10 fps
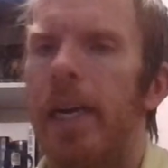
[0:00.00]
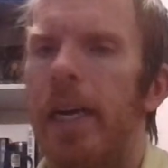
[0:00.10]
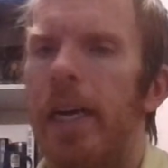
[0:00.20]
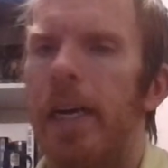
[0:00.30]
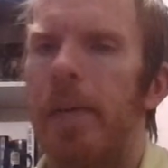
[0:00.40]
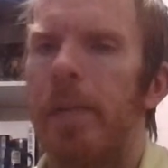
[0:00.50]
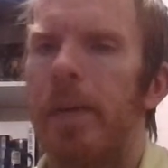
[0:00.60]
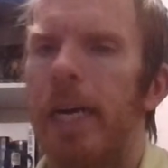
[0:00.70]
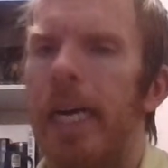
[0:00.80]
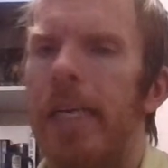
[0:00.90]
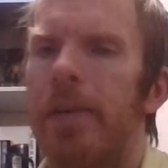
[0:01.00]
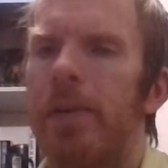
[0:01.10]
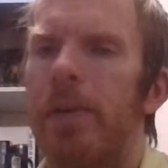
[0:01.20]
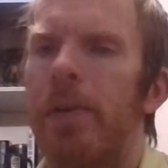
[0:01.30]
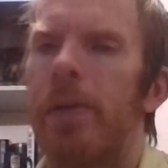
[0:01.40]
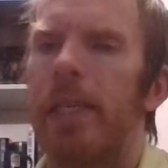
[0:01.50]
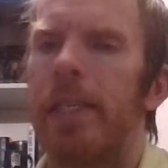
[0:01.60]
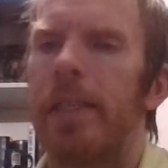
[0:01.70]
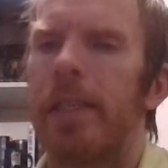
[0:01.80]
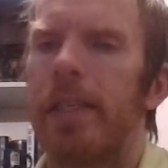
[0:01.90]
I don't
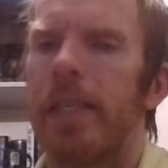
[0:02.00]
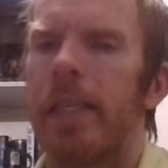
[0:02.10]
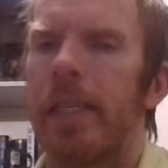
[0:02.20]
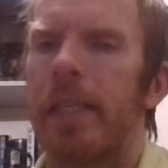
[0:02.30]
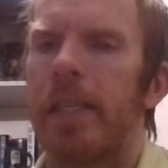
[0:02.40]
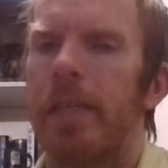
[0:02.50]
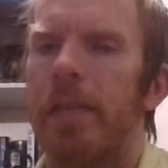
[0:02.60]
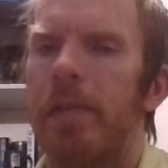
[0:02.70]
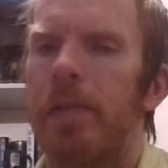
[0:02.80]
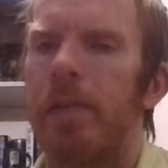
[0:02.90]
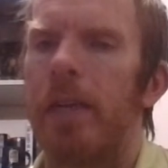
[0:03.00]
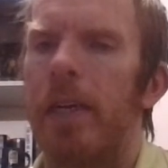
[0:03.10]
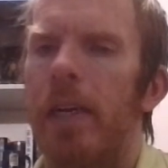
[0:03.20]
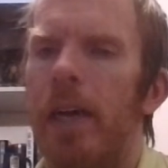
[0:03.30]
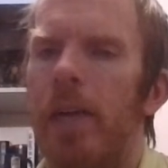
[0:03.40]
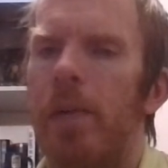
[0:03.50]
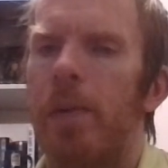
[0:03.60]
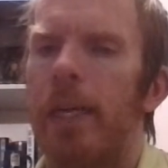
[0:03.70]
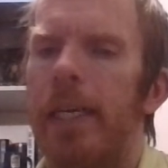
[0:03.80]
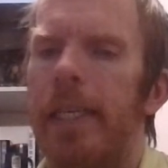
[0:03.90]
always think of
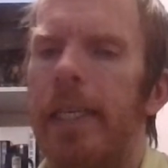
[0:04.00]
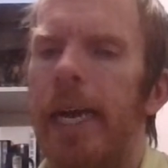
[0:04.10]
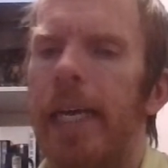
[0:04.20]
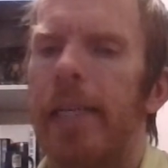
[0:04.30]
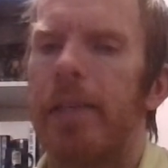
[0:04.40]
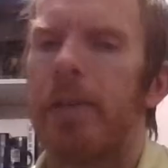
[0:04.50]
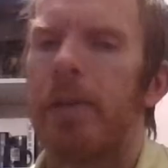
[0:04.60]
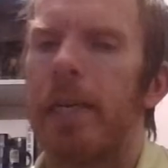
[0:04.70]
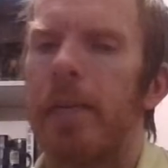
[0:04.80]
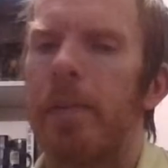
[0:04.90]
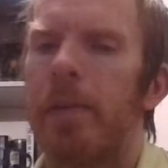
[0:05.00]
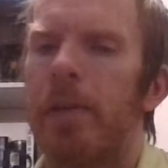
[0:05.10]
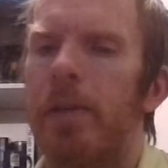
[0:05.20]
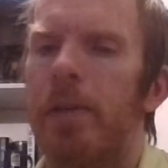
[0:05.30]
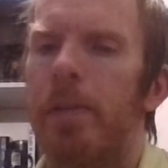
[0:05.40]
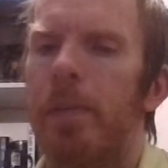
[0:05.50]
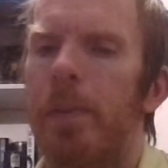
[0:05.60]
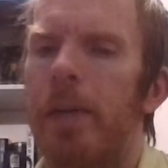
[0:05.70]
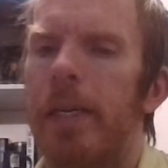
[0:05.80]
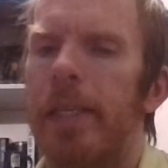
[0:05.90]
red as trample,
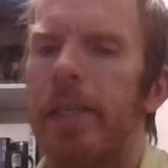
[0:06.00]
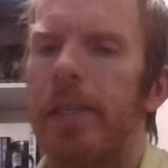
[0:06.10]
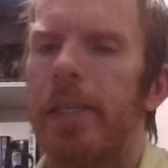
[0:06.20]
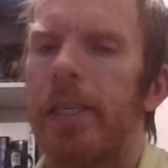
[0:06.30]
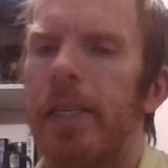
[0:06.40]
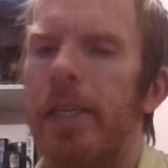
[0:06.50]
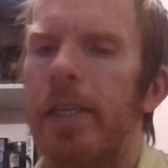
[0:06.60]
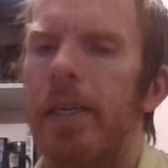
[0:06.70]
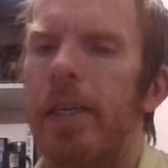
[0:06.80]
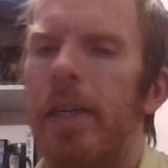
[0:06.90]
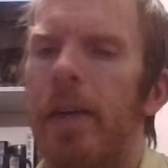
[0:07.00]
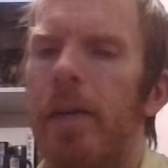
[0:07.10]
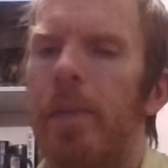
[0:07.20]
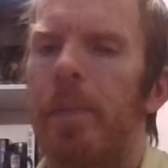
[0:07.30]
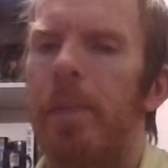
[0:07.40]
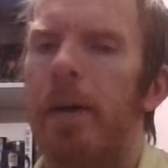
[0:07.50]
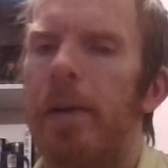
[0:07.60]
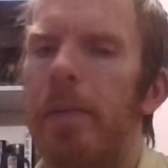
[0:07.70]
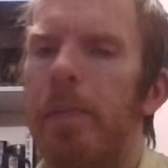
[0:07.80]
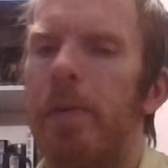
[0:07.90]
but to
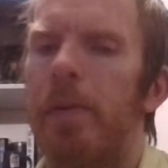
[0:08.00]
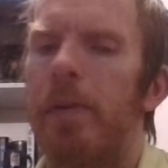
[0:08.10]
pump